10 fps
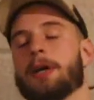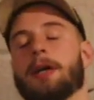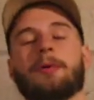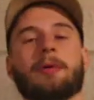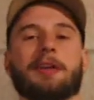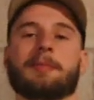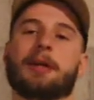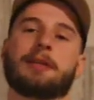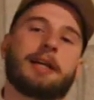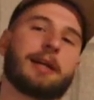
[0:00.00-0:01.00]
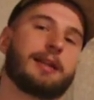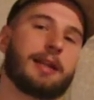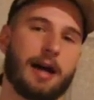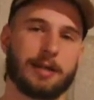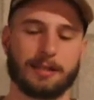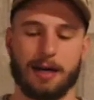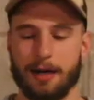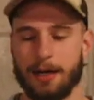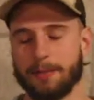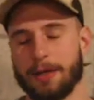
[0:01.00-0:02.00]
and I don't want to spend like a lot of
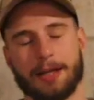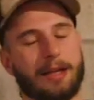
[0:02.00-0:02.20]
time like